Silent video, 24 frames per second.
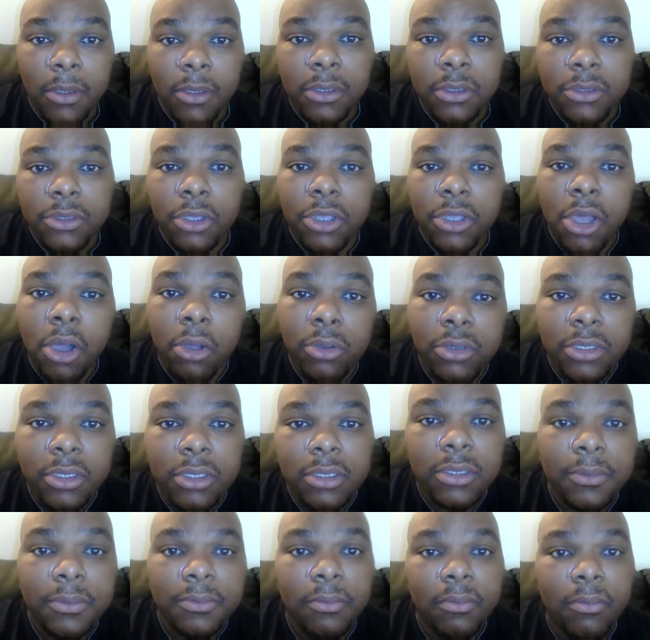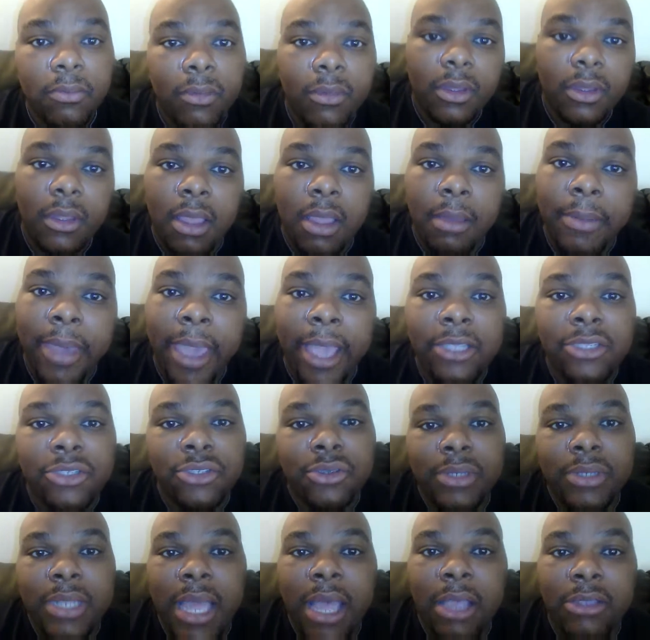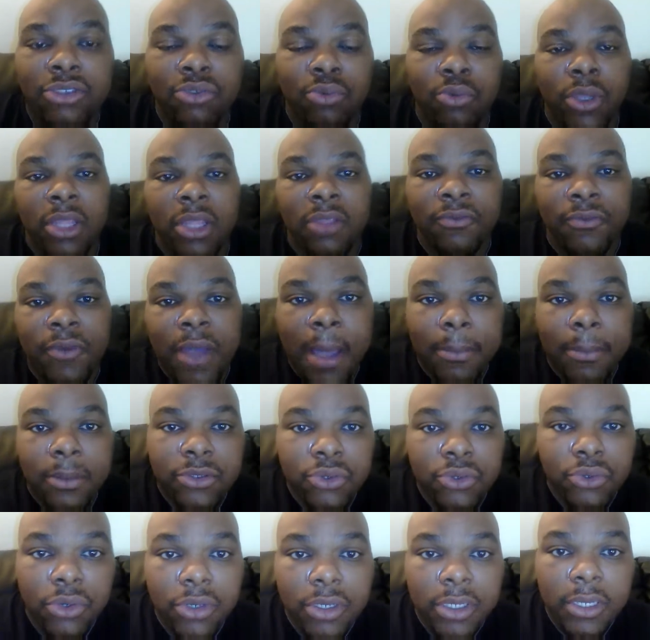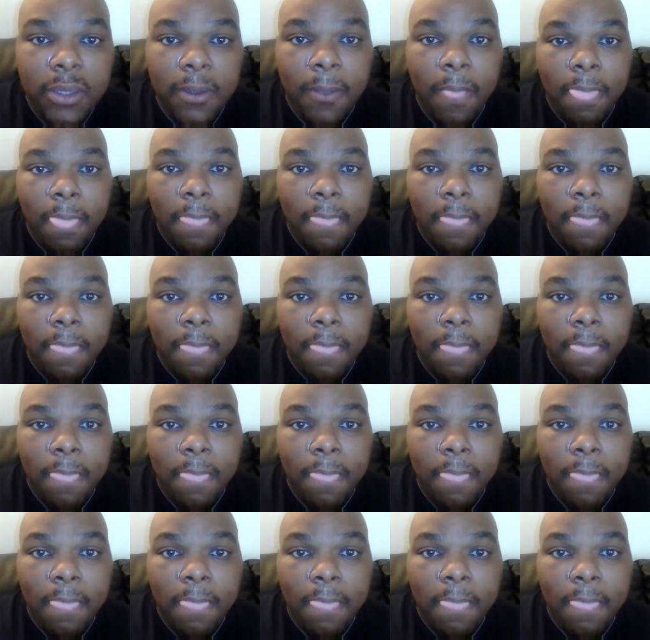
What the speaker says: So coaches, I'm asking you now, it's a wonderful opportunity.